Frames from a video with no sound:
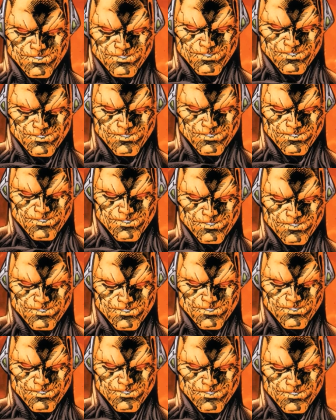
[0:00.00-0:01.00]
to play with as
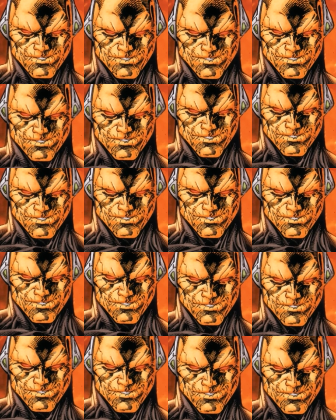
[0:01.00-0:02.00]
well.
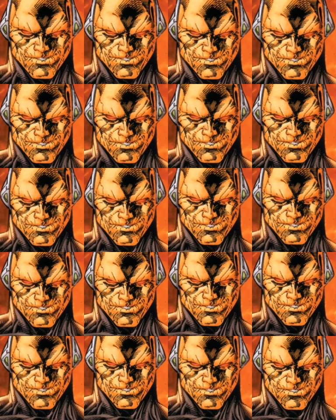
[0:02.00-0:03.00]
Mongul is the Earth
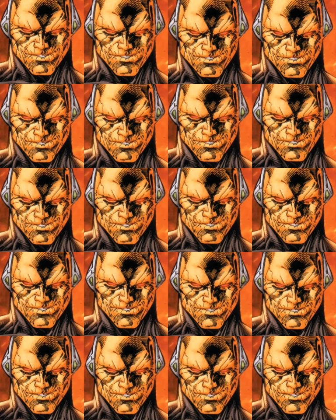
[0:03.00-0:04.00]
uh, planet
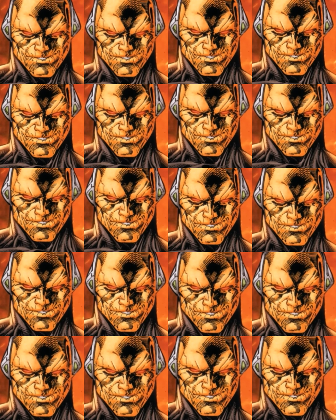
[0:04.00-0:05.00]
conquering
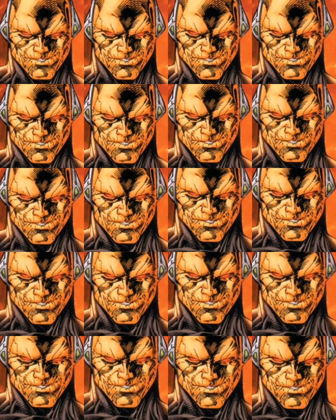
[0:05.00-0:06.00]
from
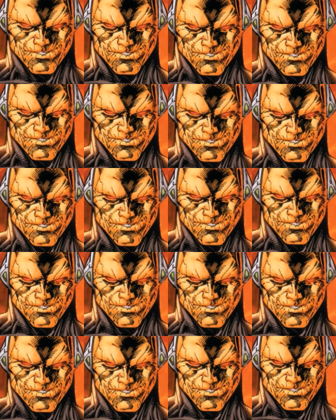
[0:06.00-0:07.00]
individual
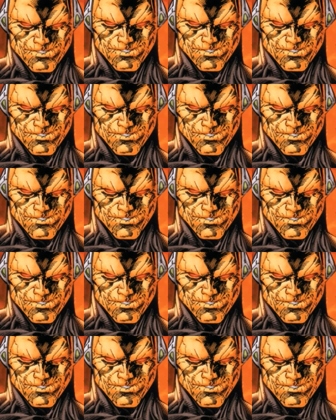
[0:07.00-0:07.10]
who